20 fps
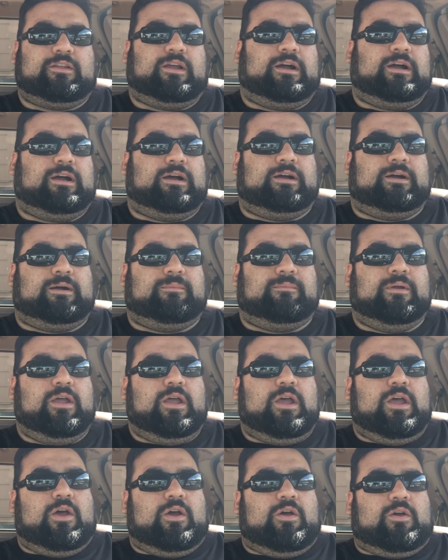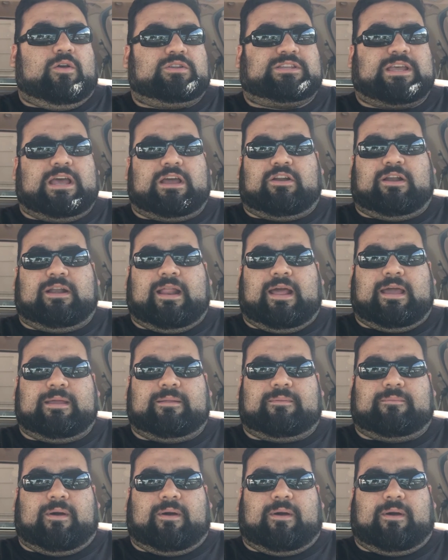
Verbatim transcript: Um, Saturday night,